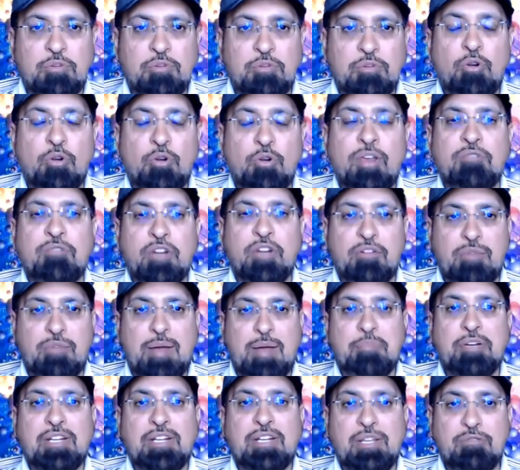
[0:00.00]
growing very
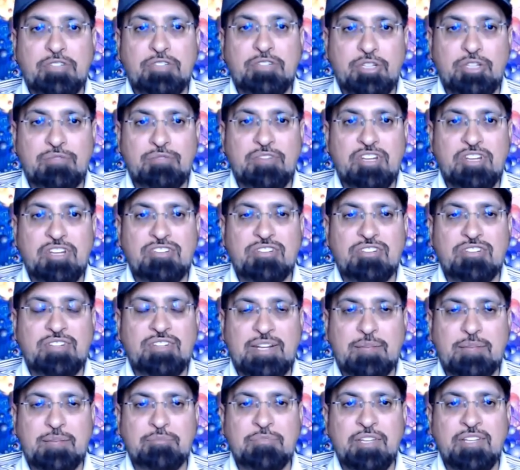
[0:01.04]
rapidly with innovation,
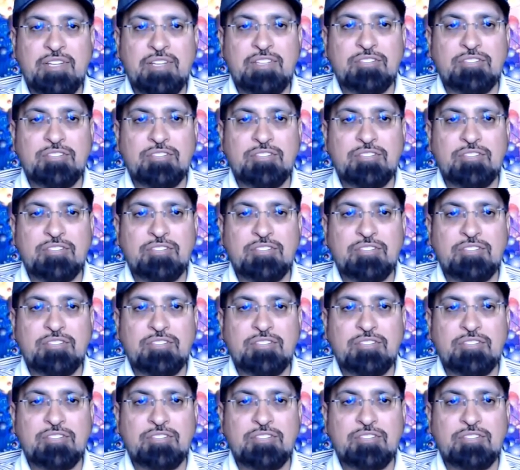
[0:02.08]
and I'm